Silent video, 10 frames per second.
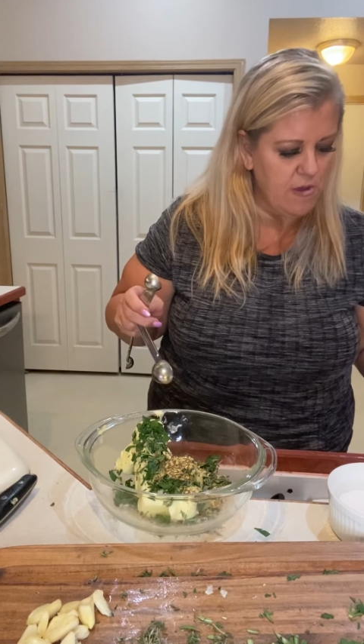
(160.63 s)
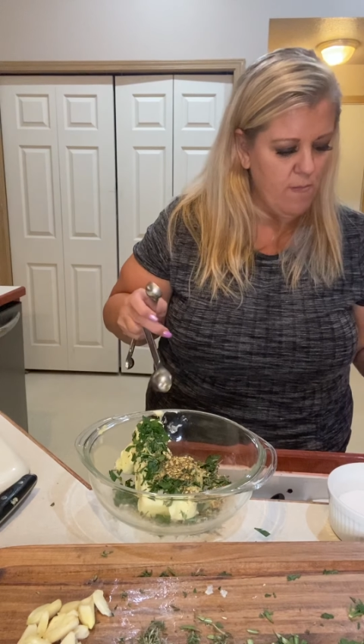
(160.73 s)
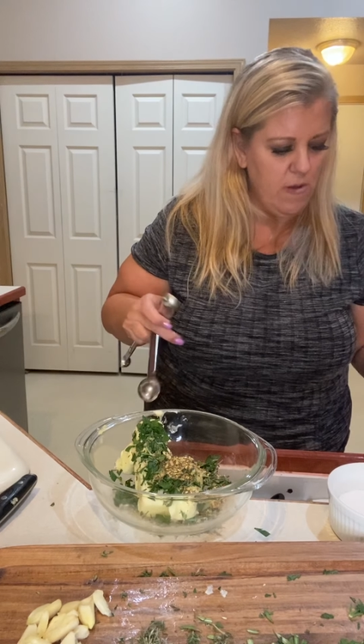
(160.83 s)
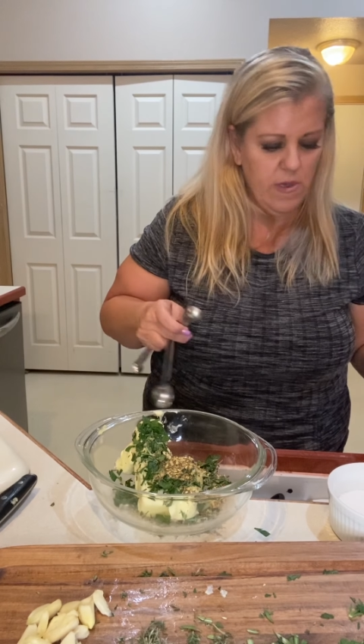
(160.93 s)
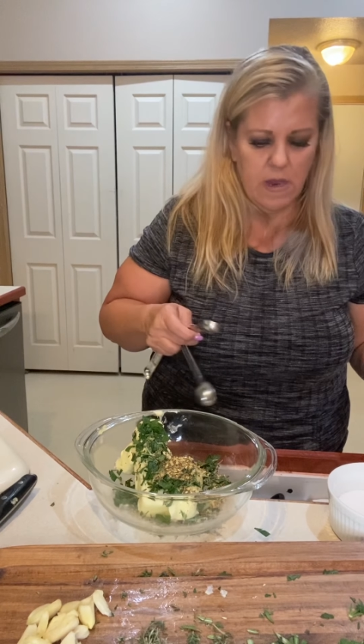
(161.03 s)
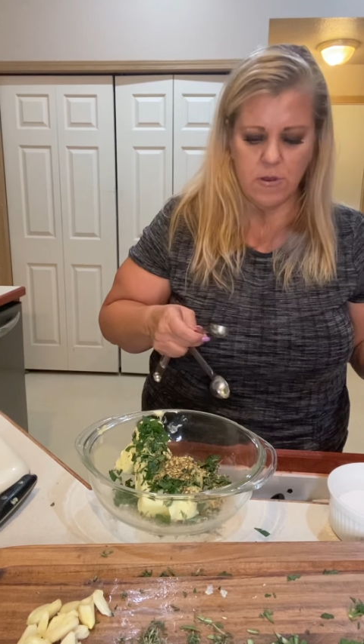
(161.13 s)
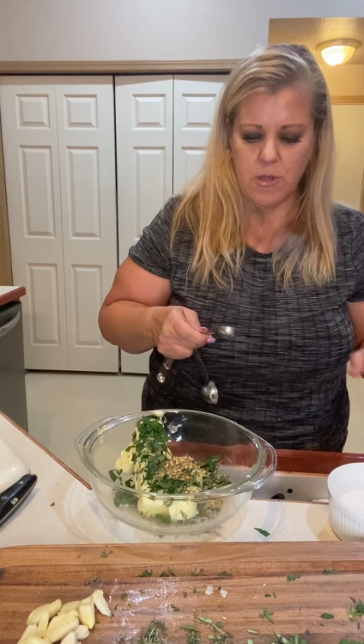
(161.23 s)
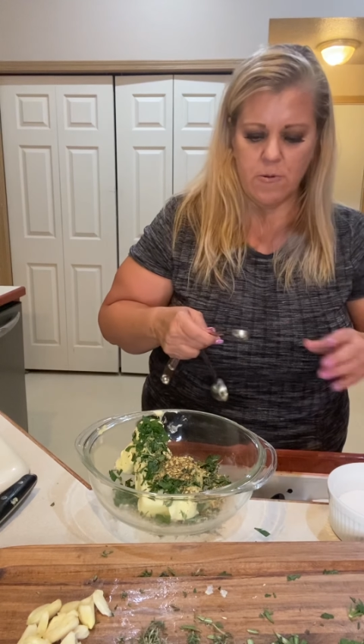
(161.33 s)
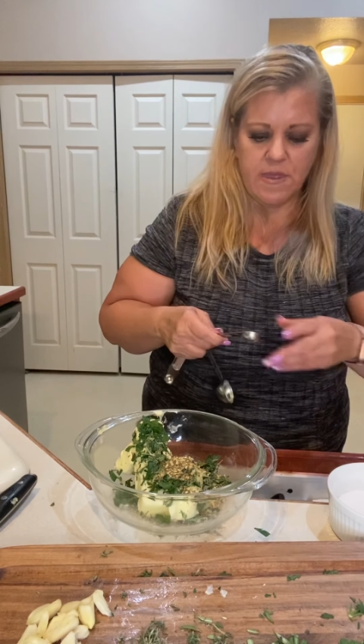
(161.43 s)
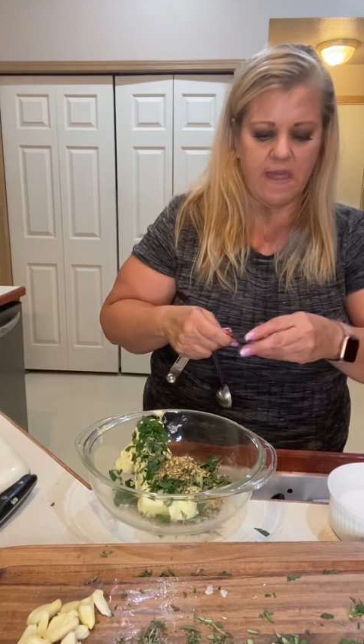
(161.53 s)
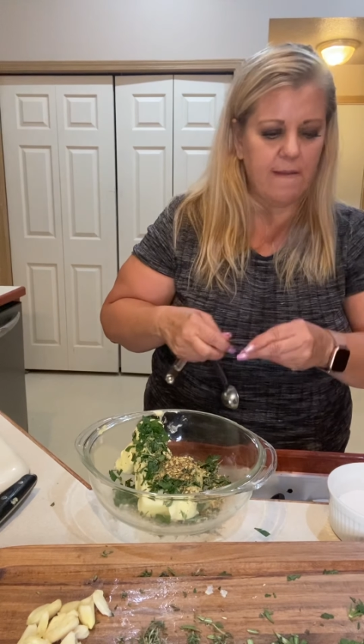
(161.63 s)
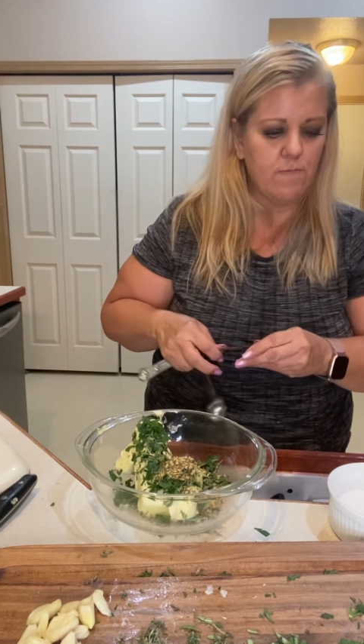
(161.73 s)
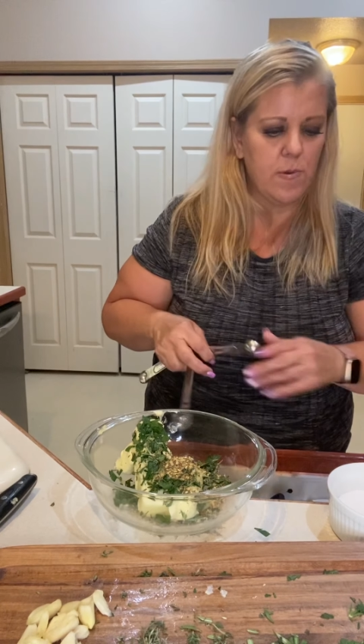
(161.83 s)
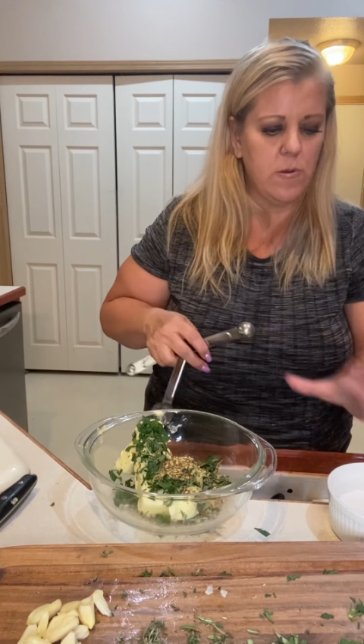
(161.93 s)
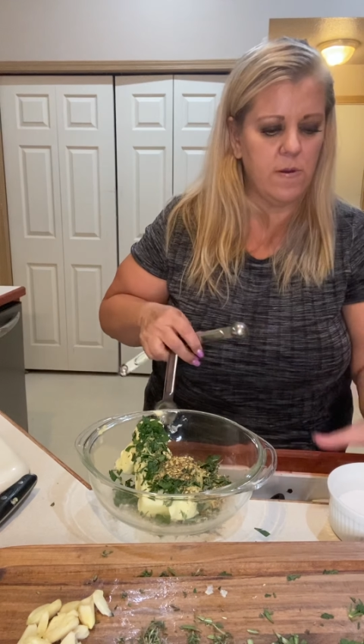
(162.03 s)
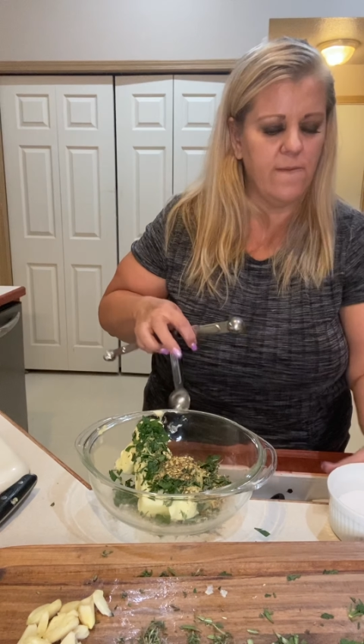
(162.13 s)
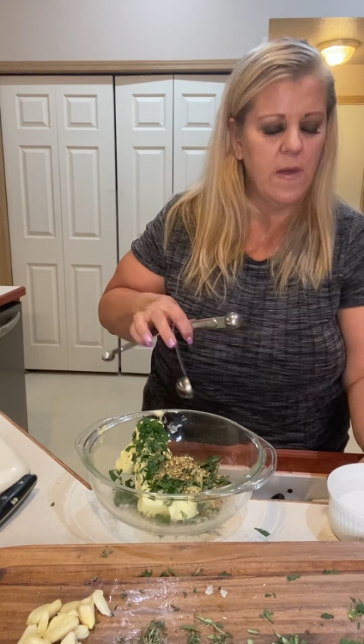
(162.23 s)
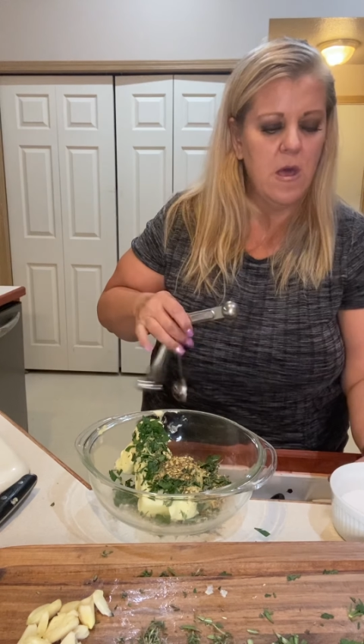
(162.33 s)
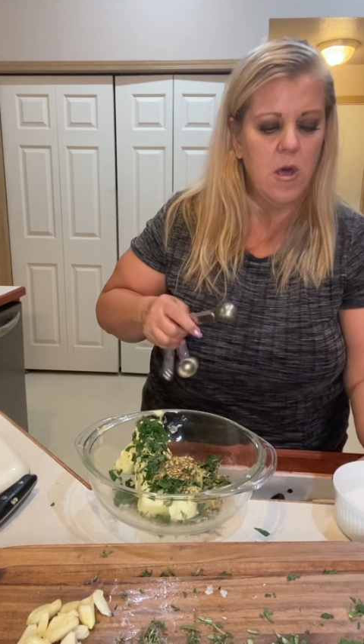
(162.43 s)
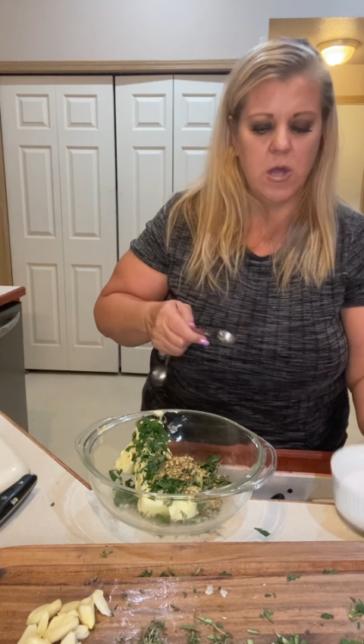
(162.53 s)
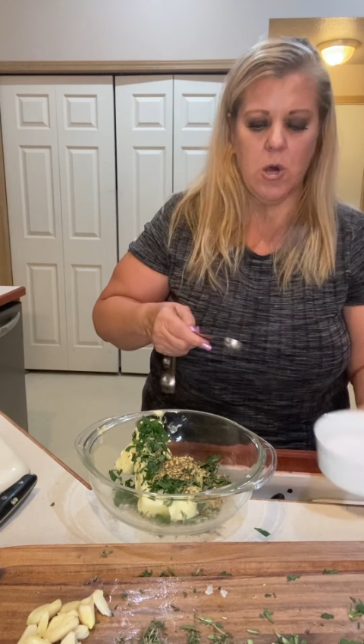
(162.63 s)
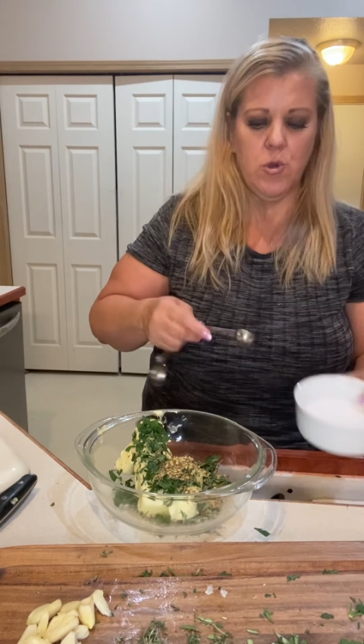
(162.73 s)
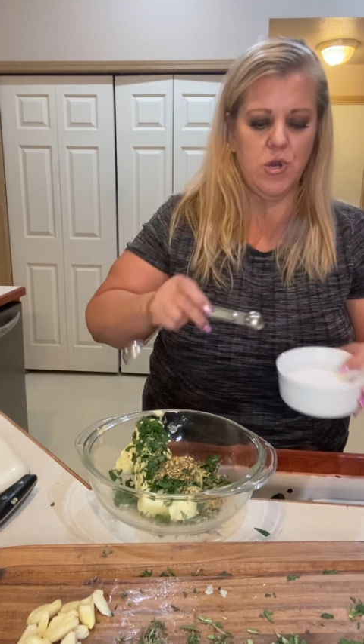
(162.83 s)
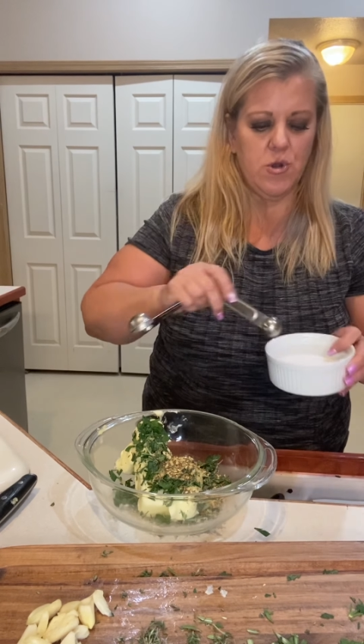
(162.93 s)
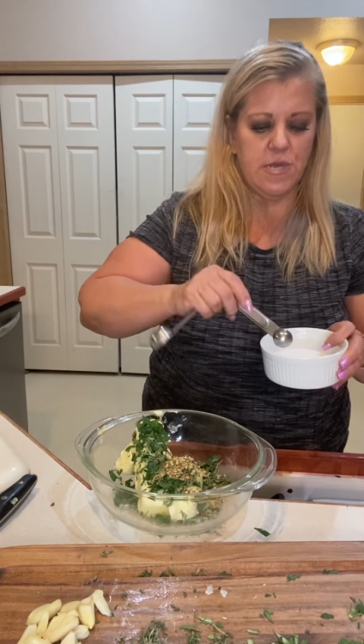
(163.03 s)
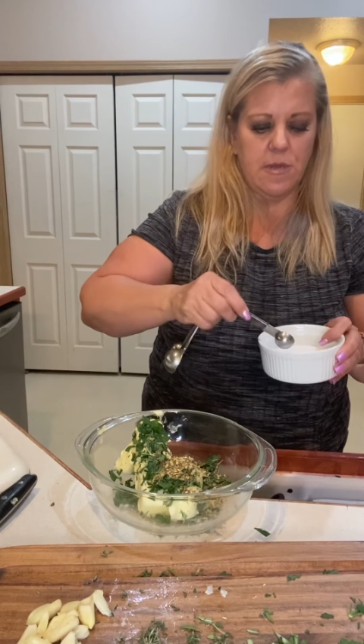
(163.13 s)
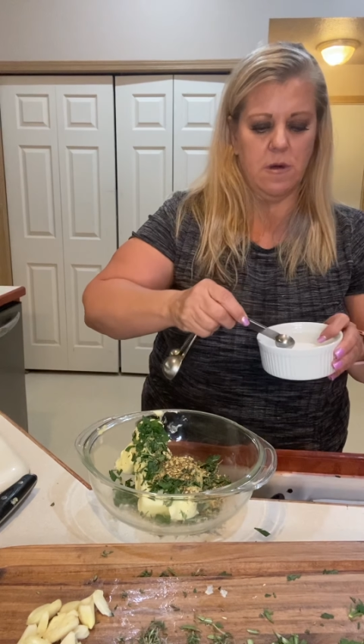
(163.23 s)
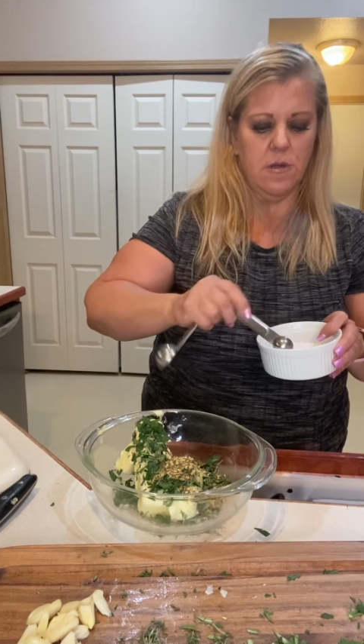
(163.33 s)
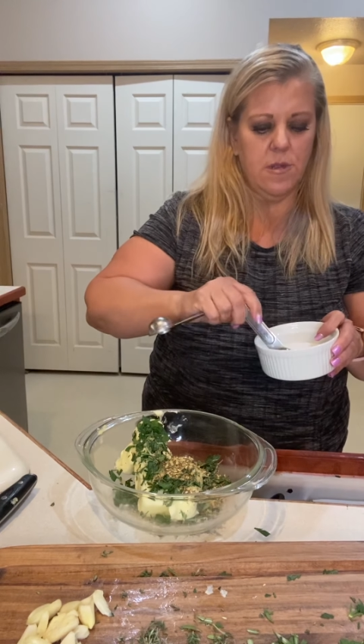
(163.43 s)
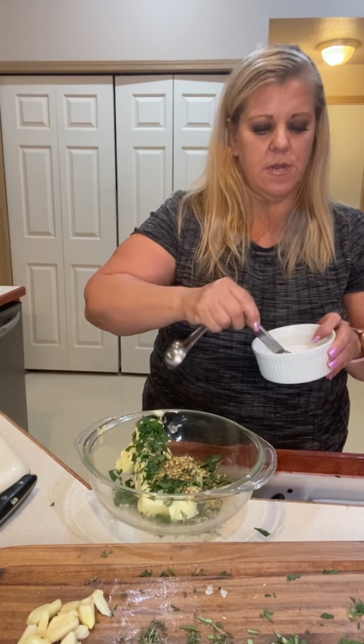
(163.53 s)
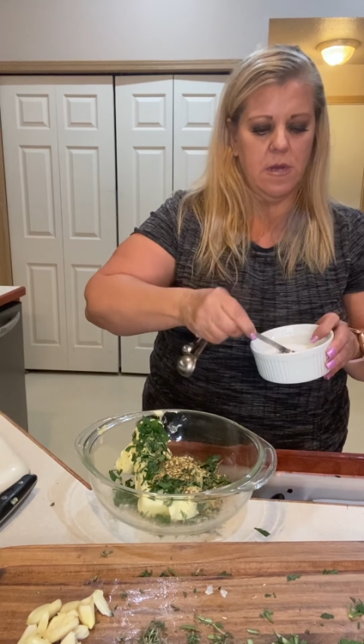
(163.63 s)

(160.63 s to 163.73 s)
So I'm probably going to do a teaspoon of kosher salt.